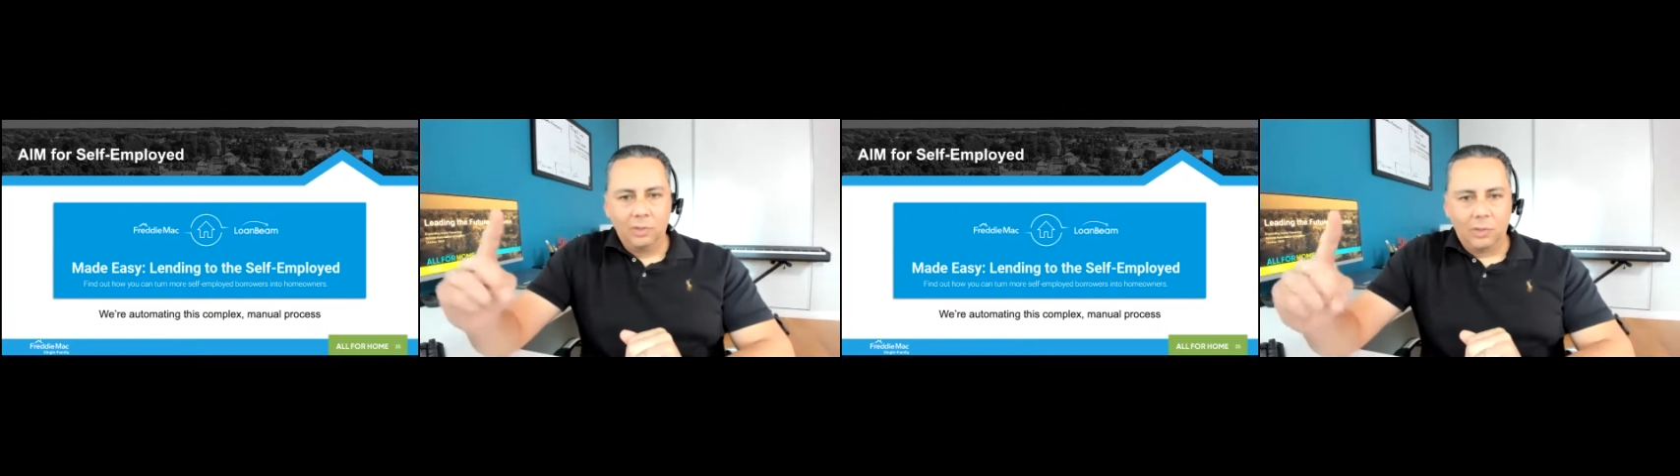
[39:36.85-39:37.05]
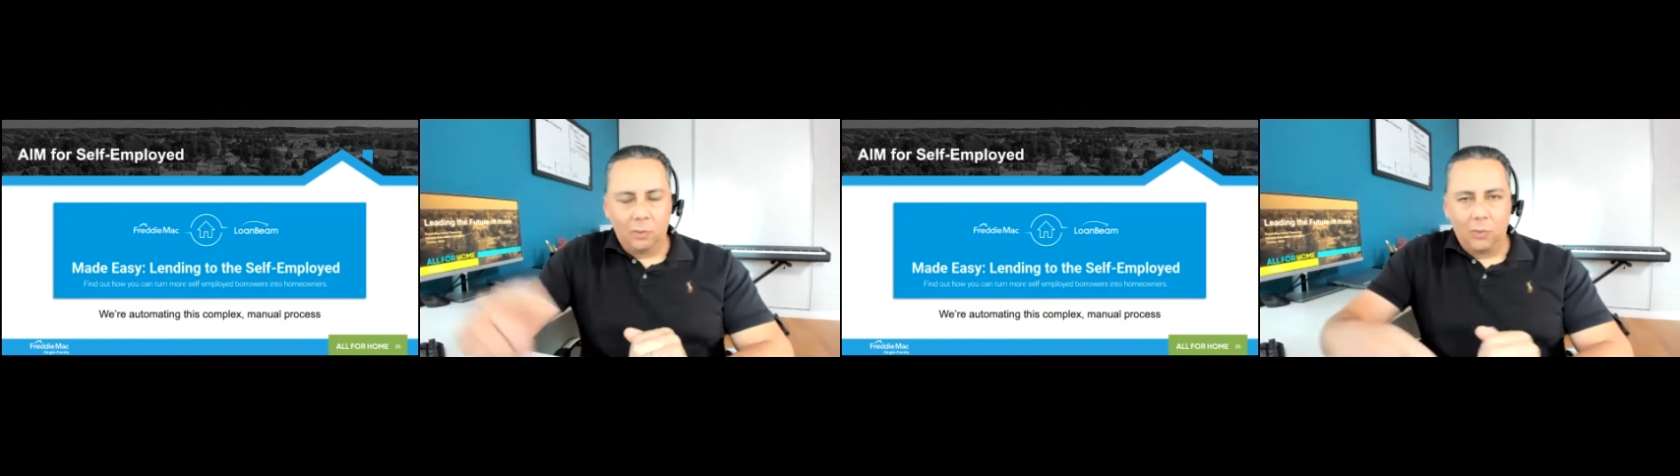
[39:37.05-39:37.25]

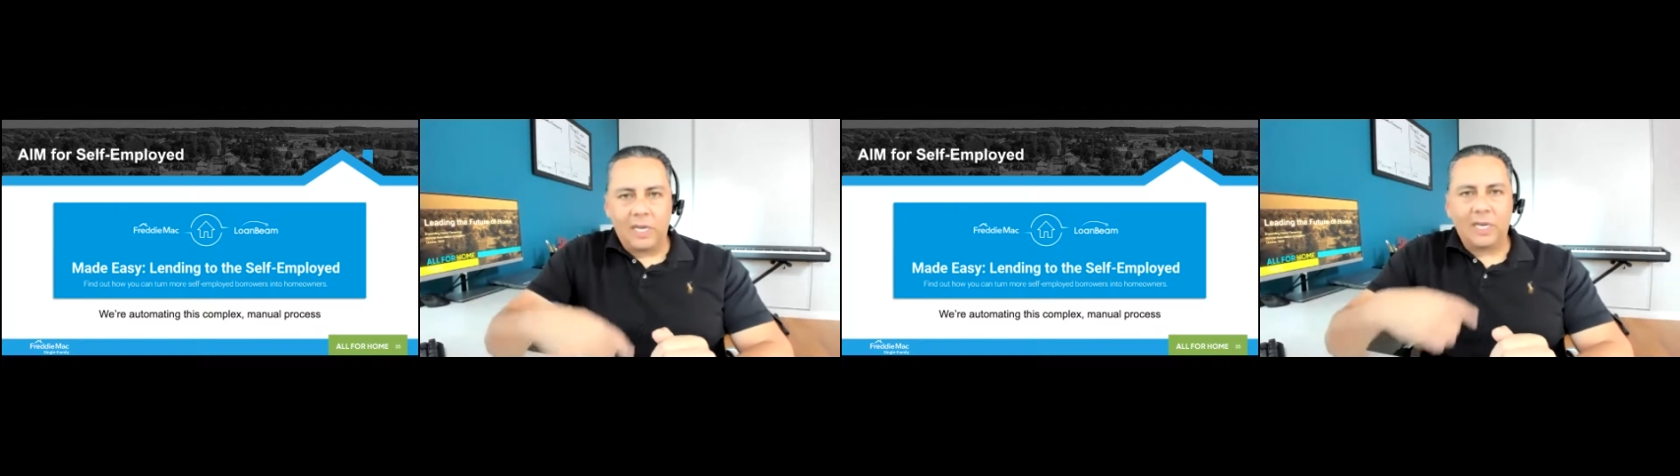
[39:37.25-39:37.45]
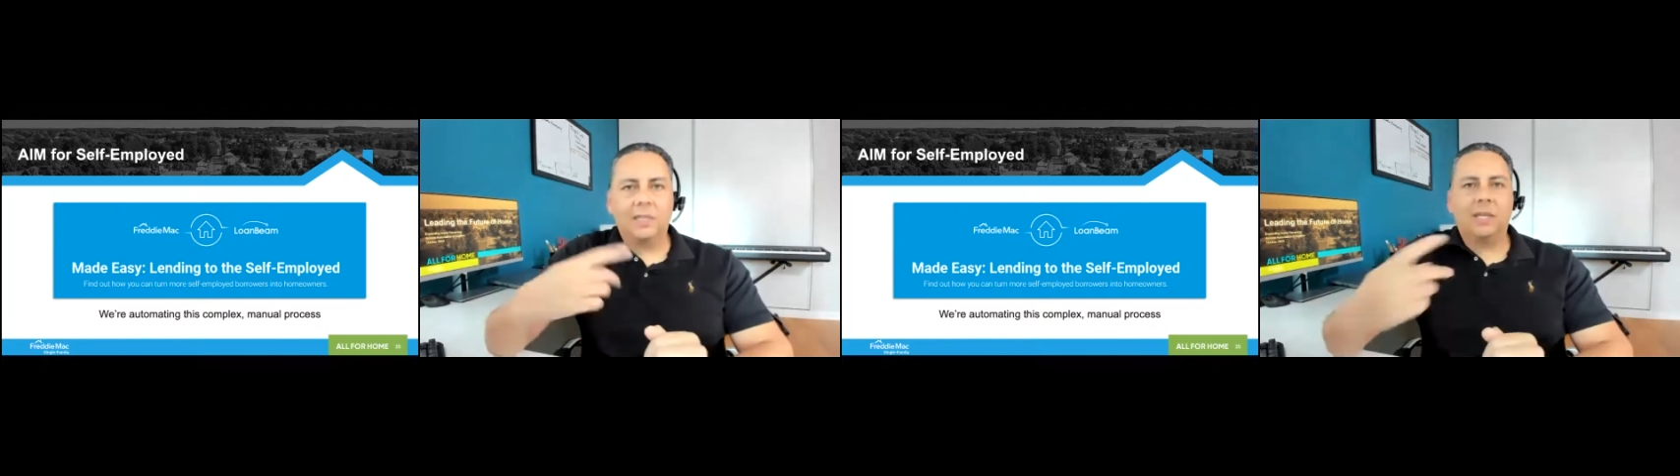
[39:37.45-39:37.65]
to
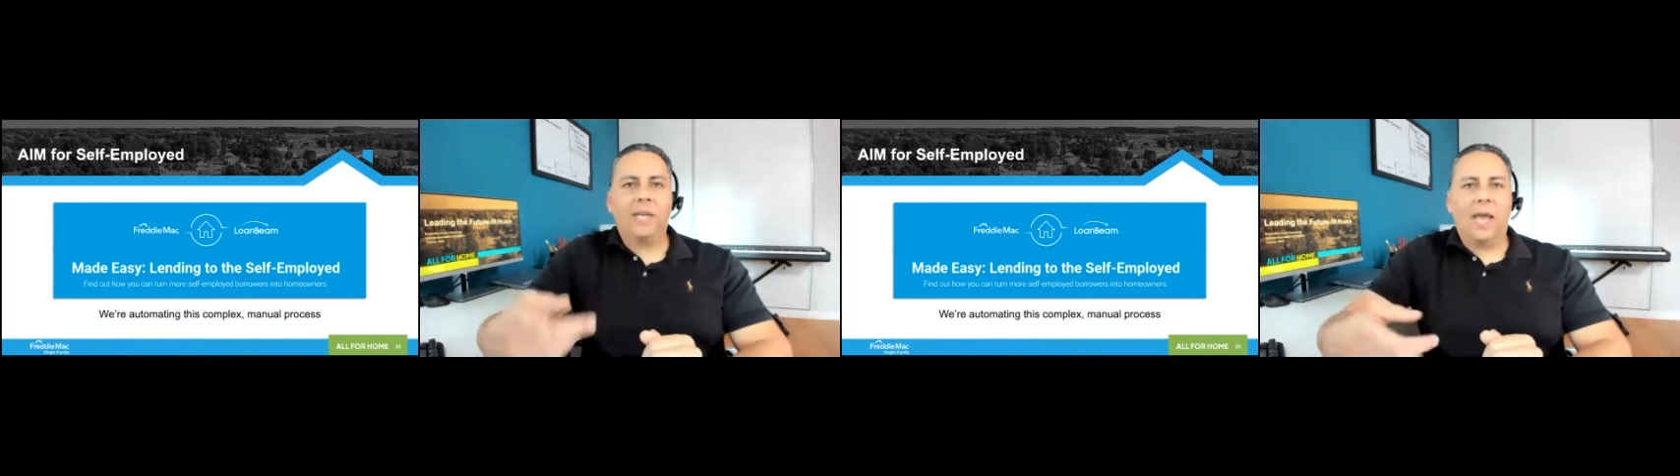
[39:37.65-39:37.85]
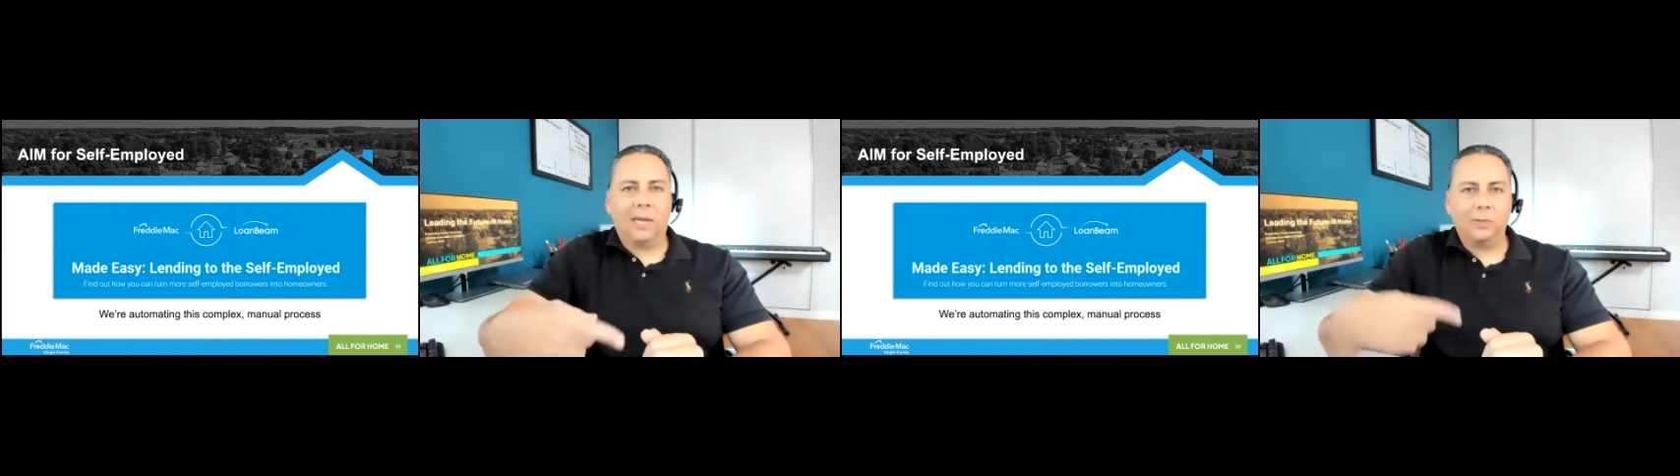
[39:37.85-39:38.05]
read the
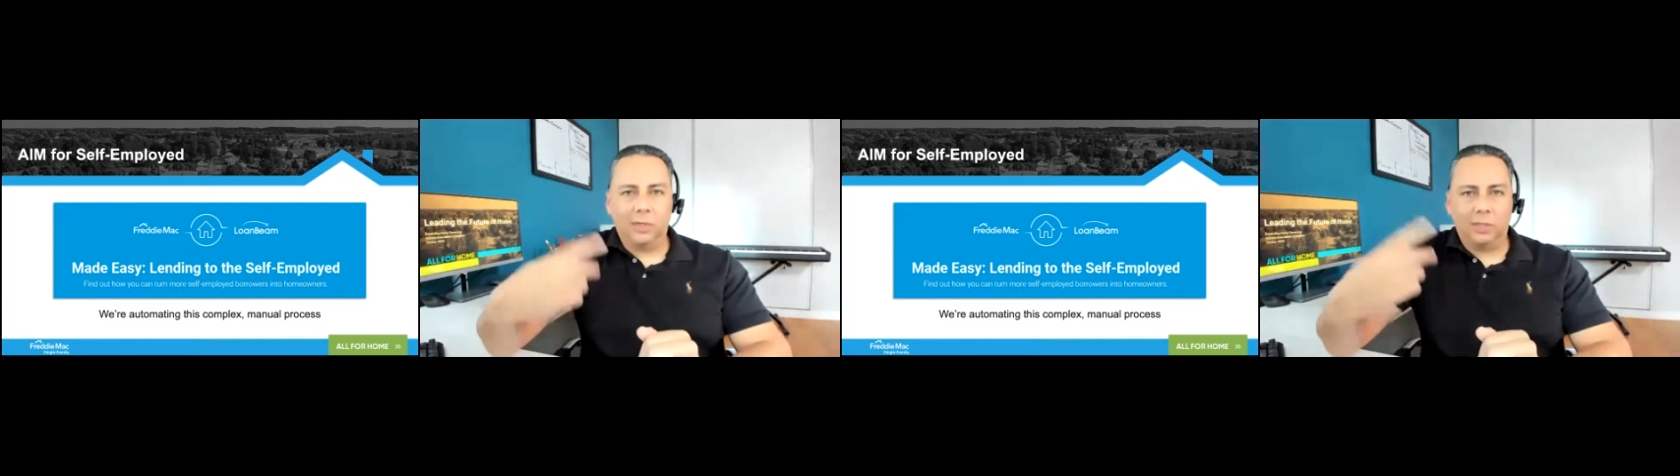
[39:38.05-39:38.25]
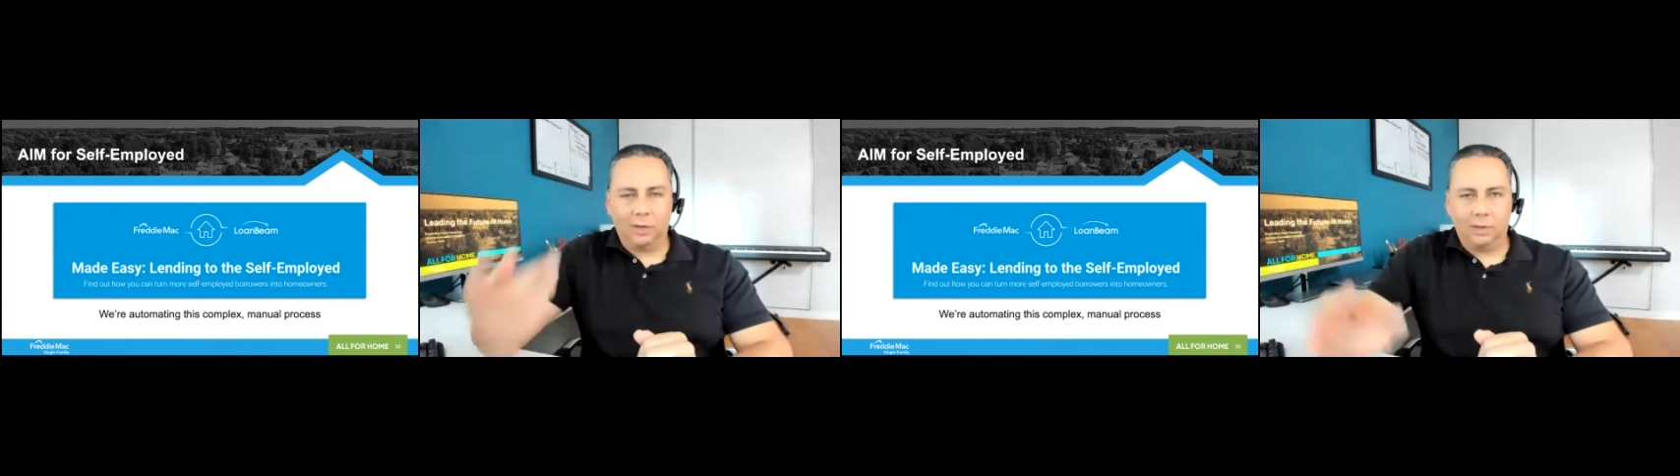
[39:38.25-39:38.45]
tax
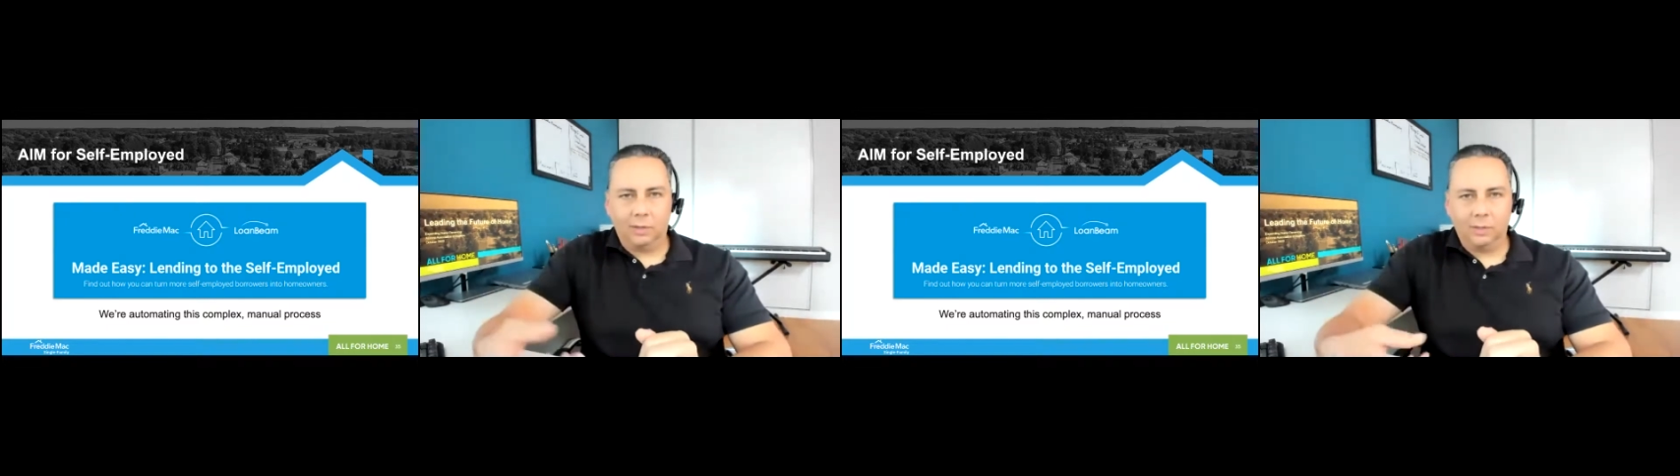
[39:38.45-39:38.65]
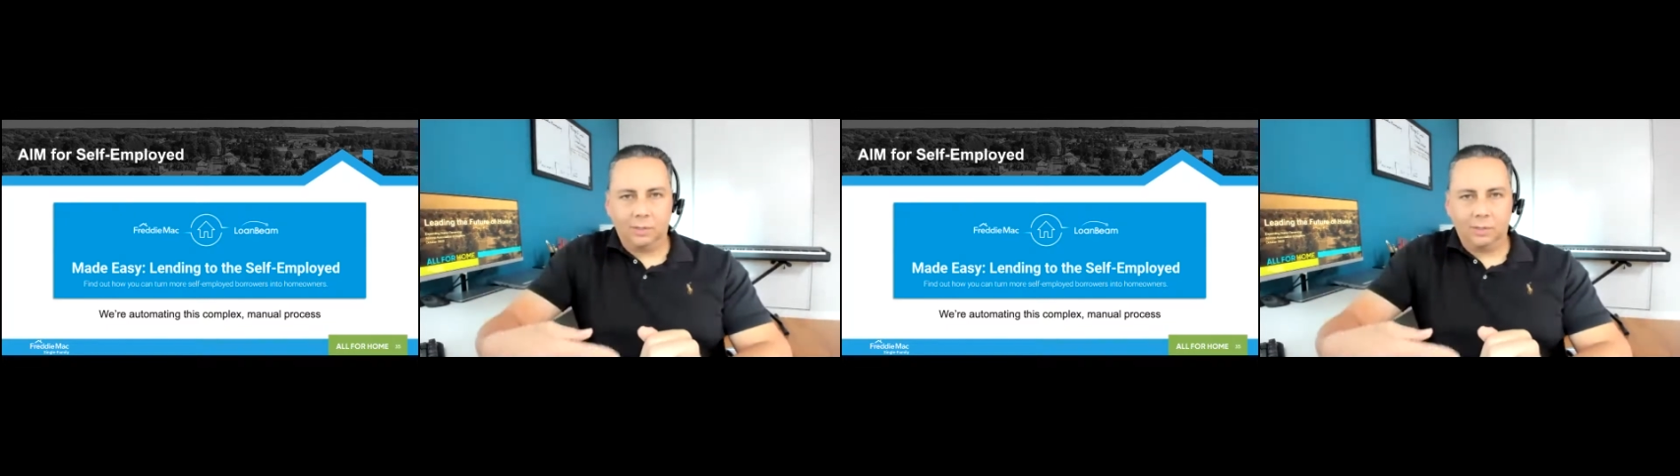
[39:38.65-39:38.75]
returns